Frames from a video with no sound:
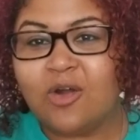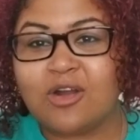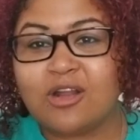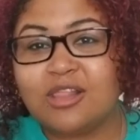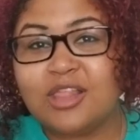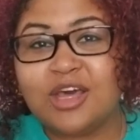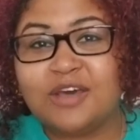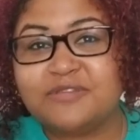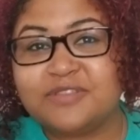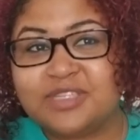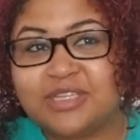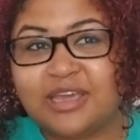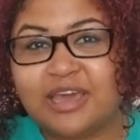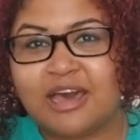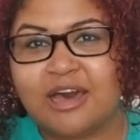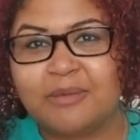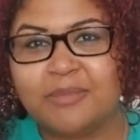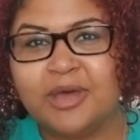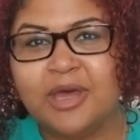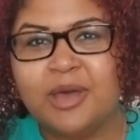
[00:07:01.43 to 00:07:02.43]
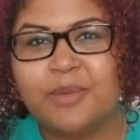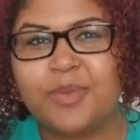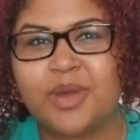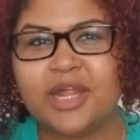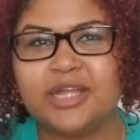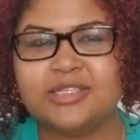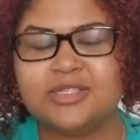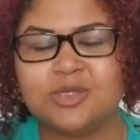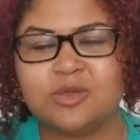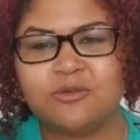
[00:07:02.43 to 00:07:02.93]
or love dm but
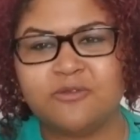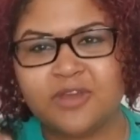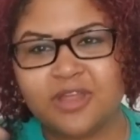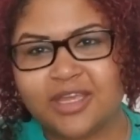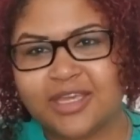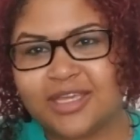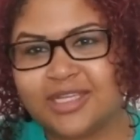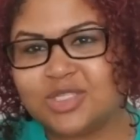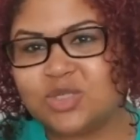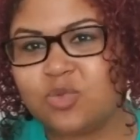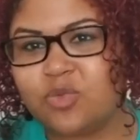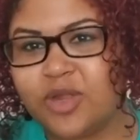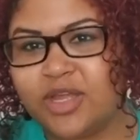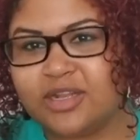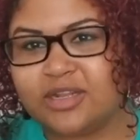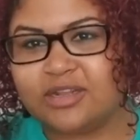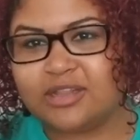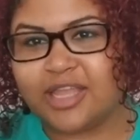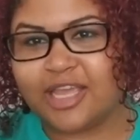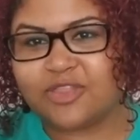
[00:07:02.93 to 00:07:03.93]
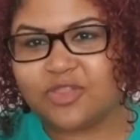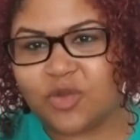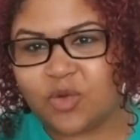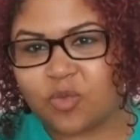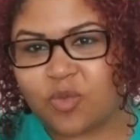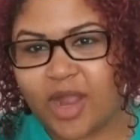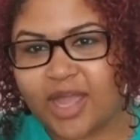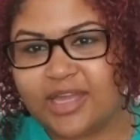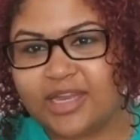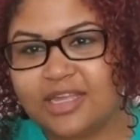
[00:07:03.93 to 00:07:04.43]
i do feel like it's written like they're
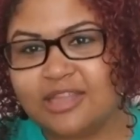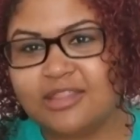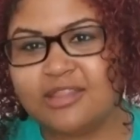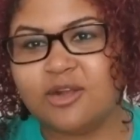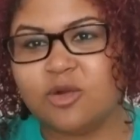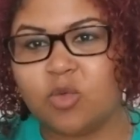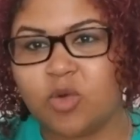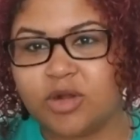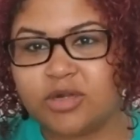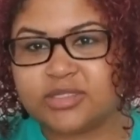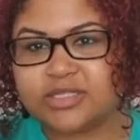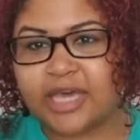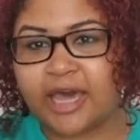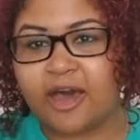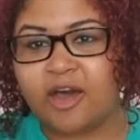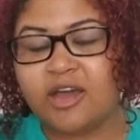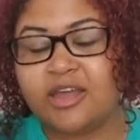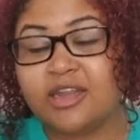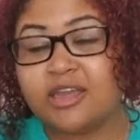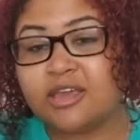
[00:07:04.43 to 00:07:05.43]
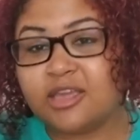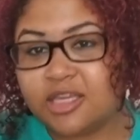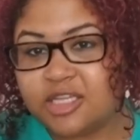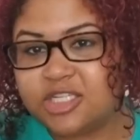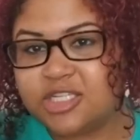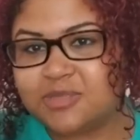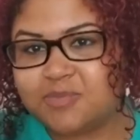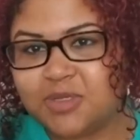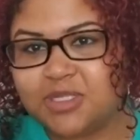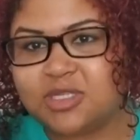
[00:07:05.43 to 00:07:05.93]
writing their words out and it could
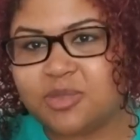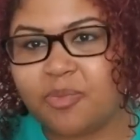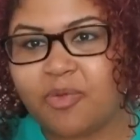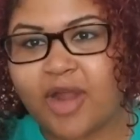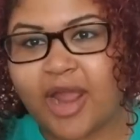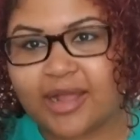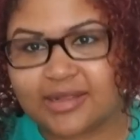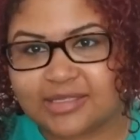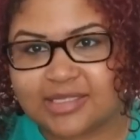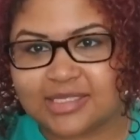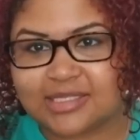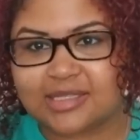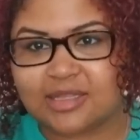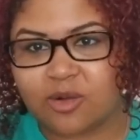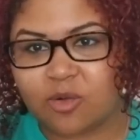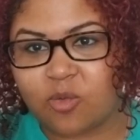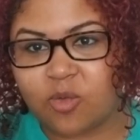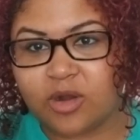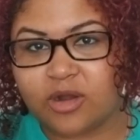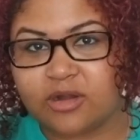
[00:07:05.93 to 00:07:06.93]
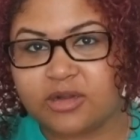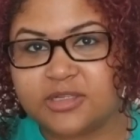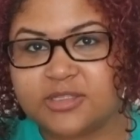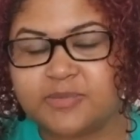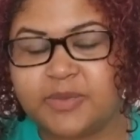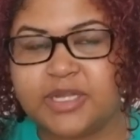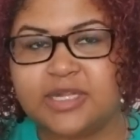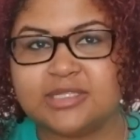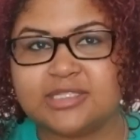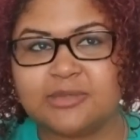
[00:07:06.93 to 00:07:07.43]
just be to practice their words
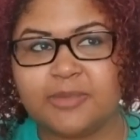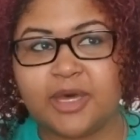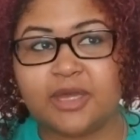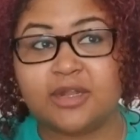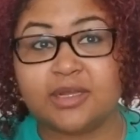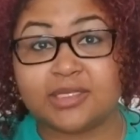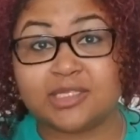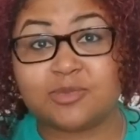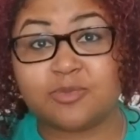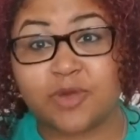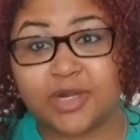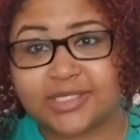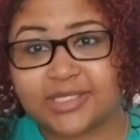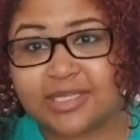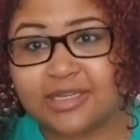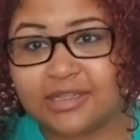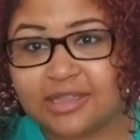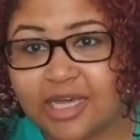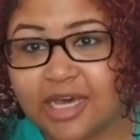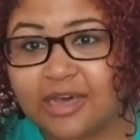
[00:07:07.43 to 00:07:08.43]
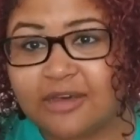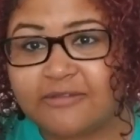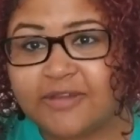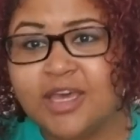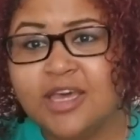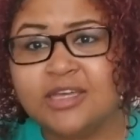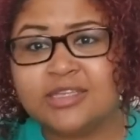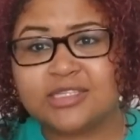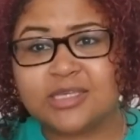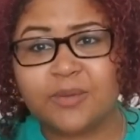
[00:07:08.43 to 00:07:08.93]
but it's about expressing love
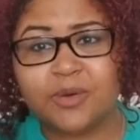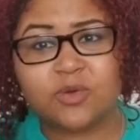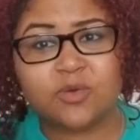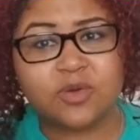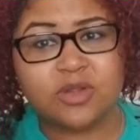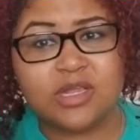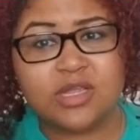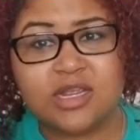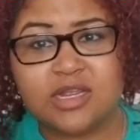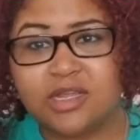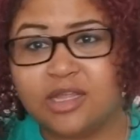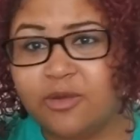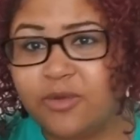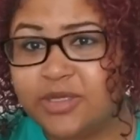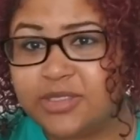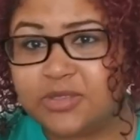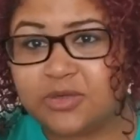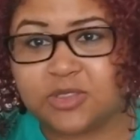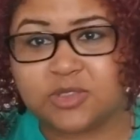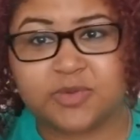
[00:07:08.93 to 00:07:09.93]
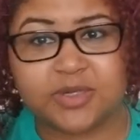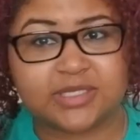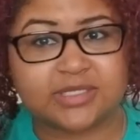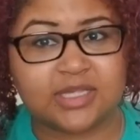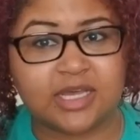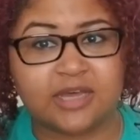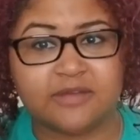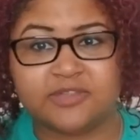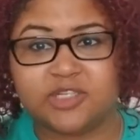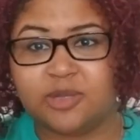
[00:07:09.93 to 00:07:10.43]
someone really wants to express
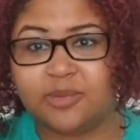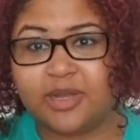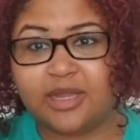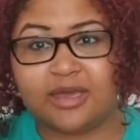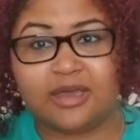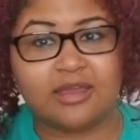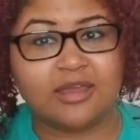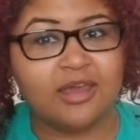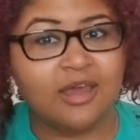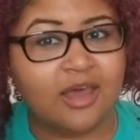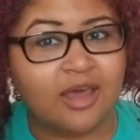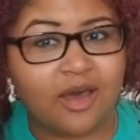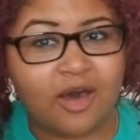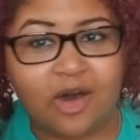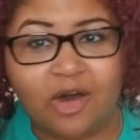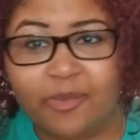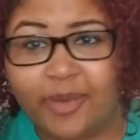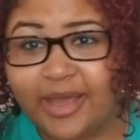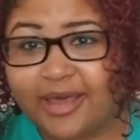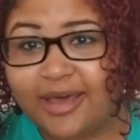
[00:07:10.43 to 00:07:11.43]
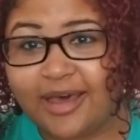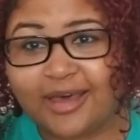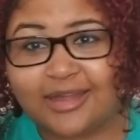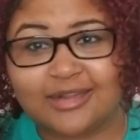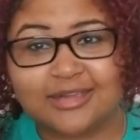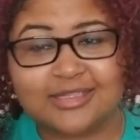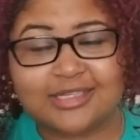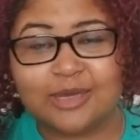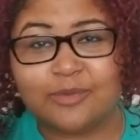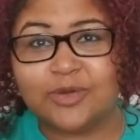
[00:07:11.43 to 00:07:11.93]
love gemini oh my god
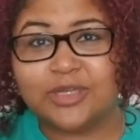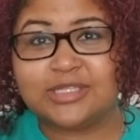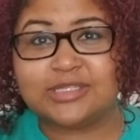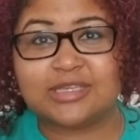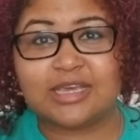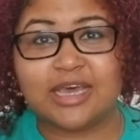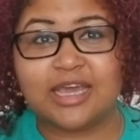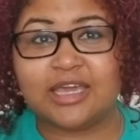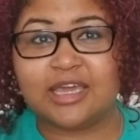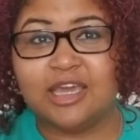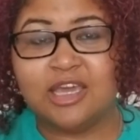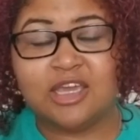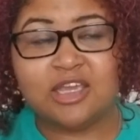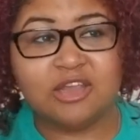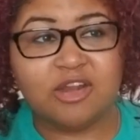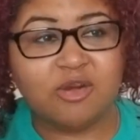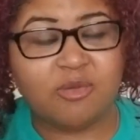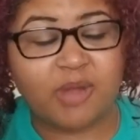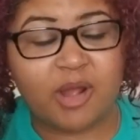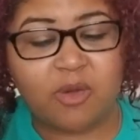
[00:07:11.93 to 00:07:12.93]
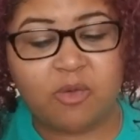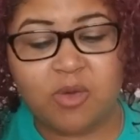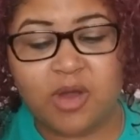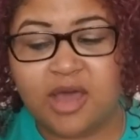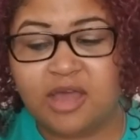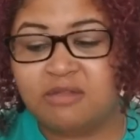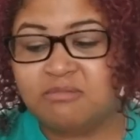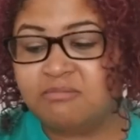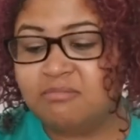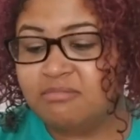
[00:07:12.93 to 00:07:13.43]
someone's like you're my
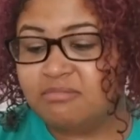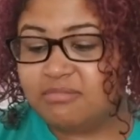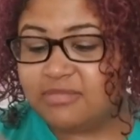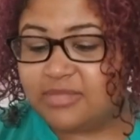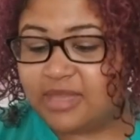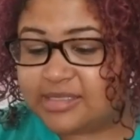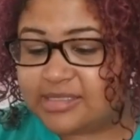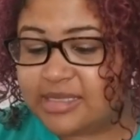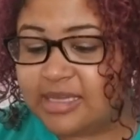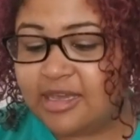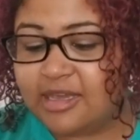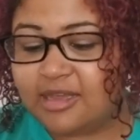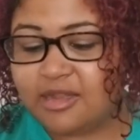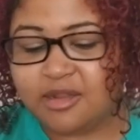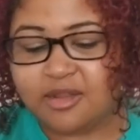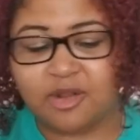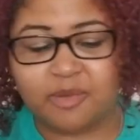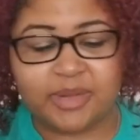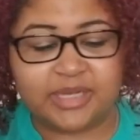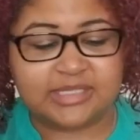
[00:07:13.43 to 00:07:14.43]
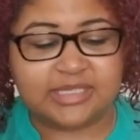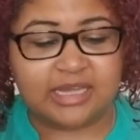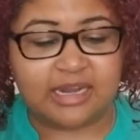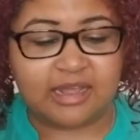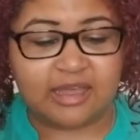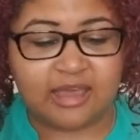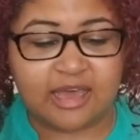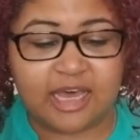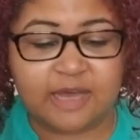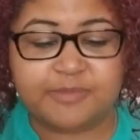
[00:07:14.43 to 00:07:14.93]
one that's it you're my ten
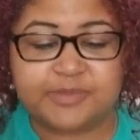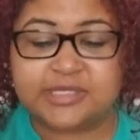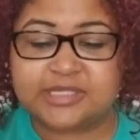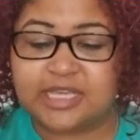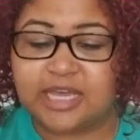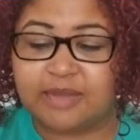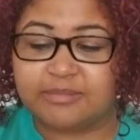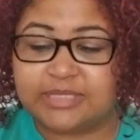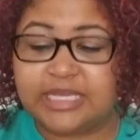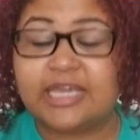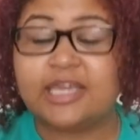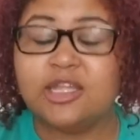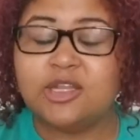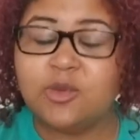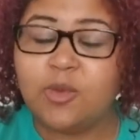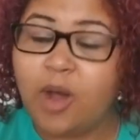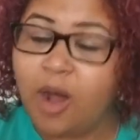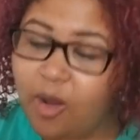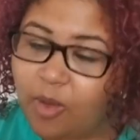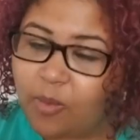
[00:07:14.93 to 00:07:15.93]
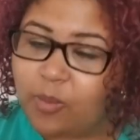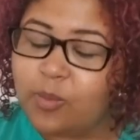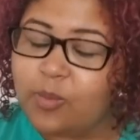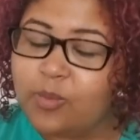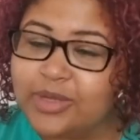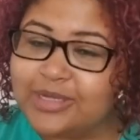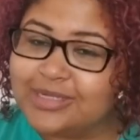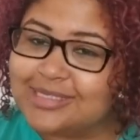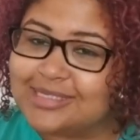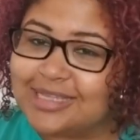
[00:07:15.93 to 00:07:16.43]
of cups i'm taking you home
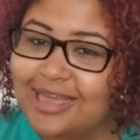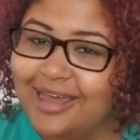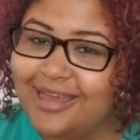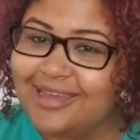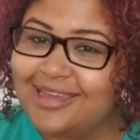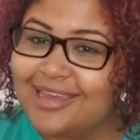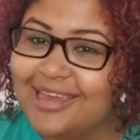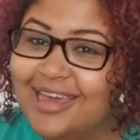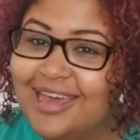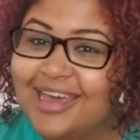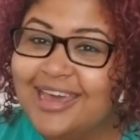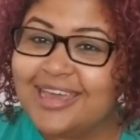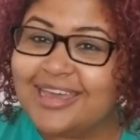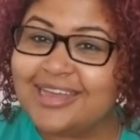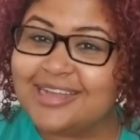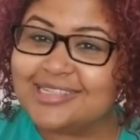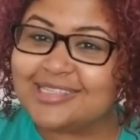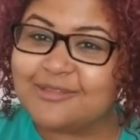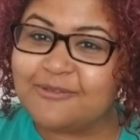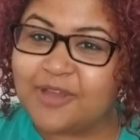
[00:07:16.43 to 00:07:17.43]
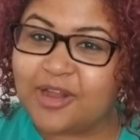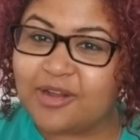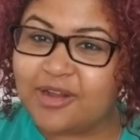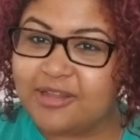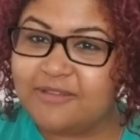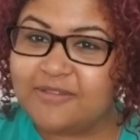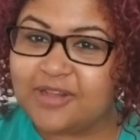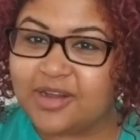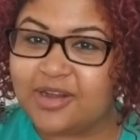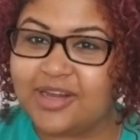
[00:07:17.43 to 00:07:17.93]
it's like it's
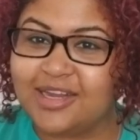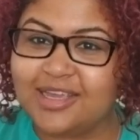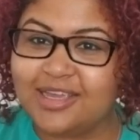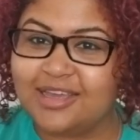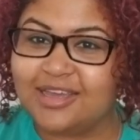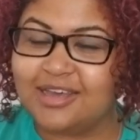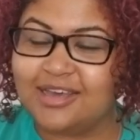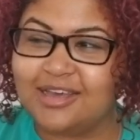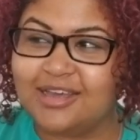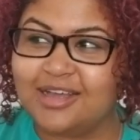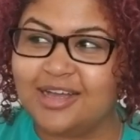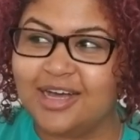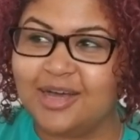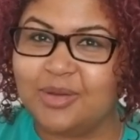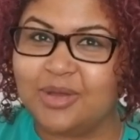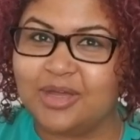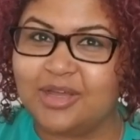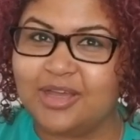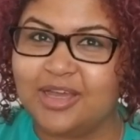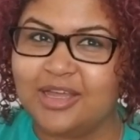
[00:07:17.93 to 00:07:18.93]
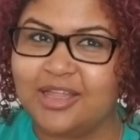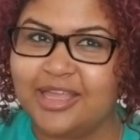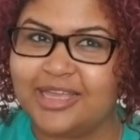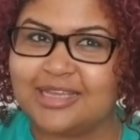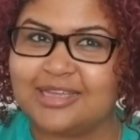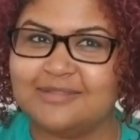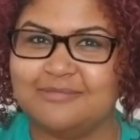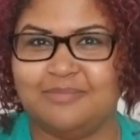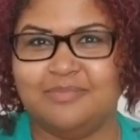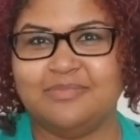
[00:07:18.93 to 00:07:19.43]
very very uh,
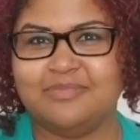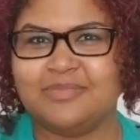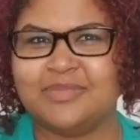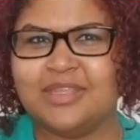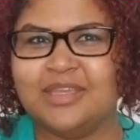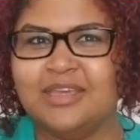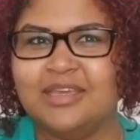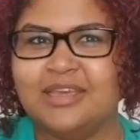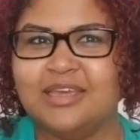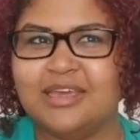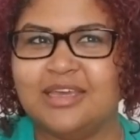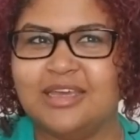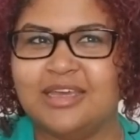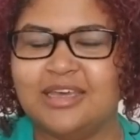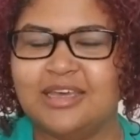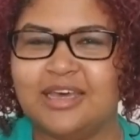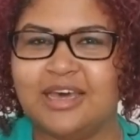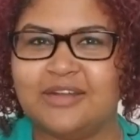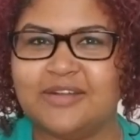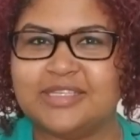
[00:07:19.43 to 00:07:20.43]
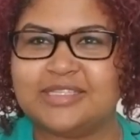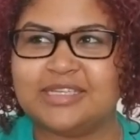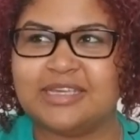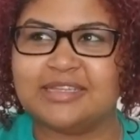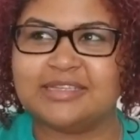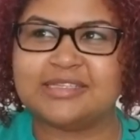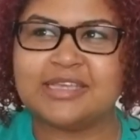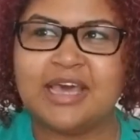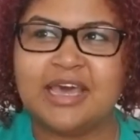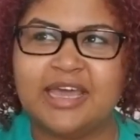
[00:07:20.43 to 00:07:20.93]
like how do i say
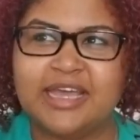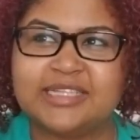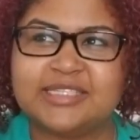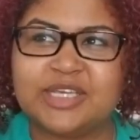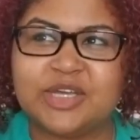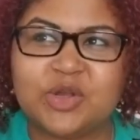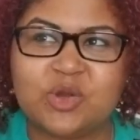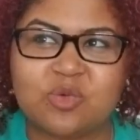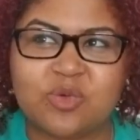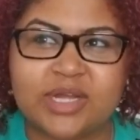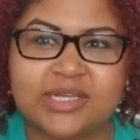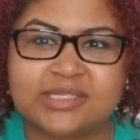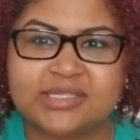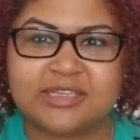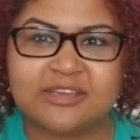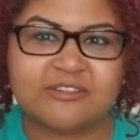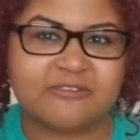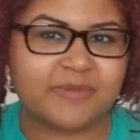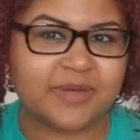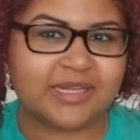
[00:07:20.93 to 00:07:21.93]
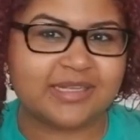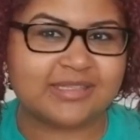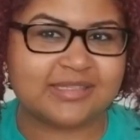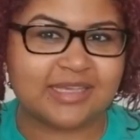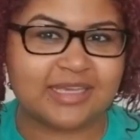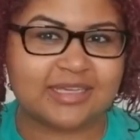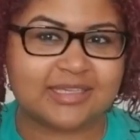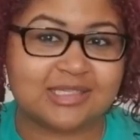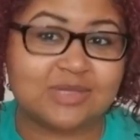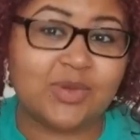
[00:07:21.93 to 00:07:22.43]
this it's aggressive but it's
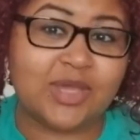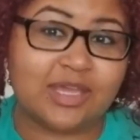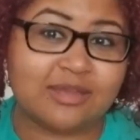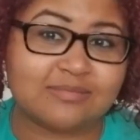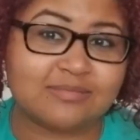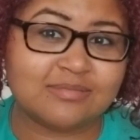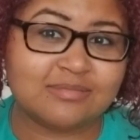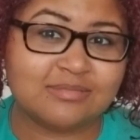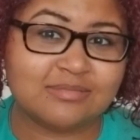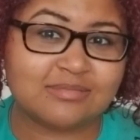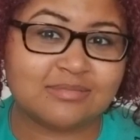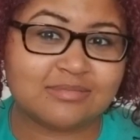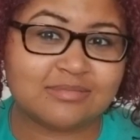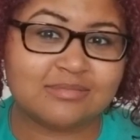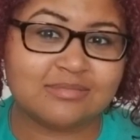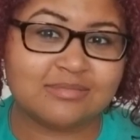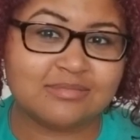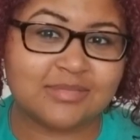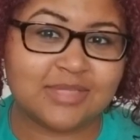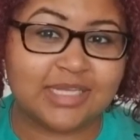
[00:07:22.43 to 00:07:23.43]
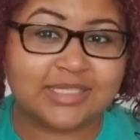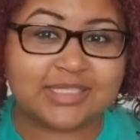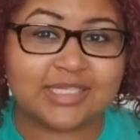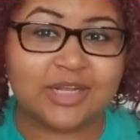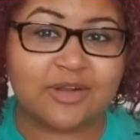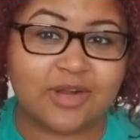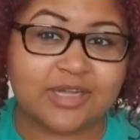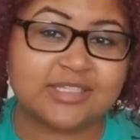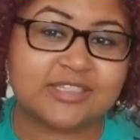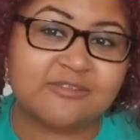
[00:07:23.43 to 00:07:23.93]
like sweet it's
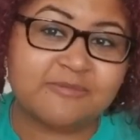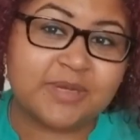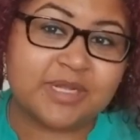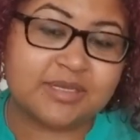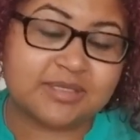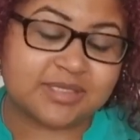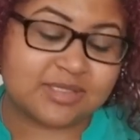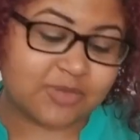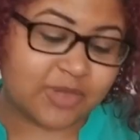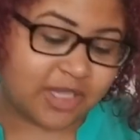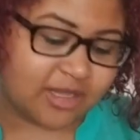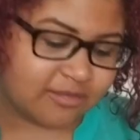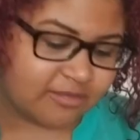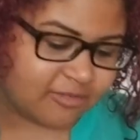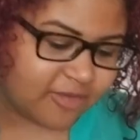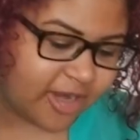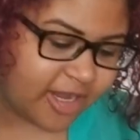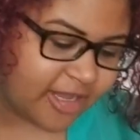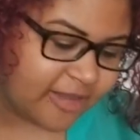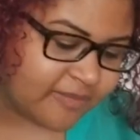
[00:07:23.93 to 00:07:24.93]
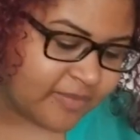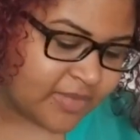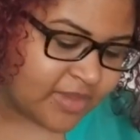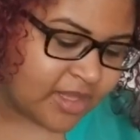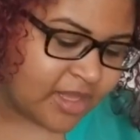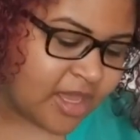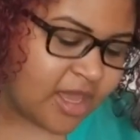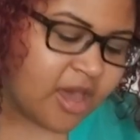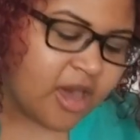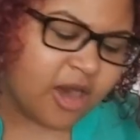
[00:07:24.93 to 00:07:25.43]
aggressive, but it's sweet, right?
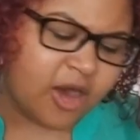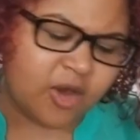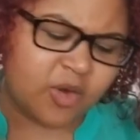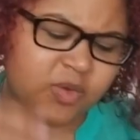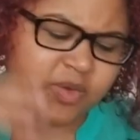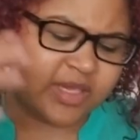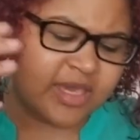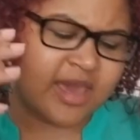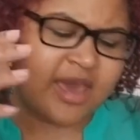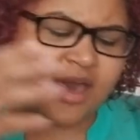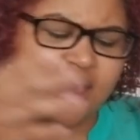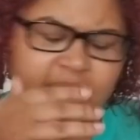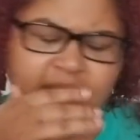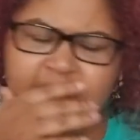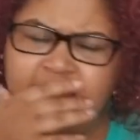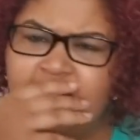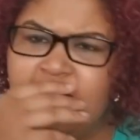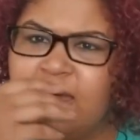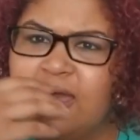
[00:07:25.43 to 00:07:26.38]
Oh, yeah.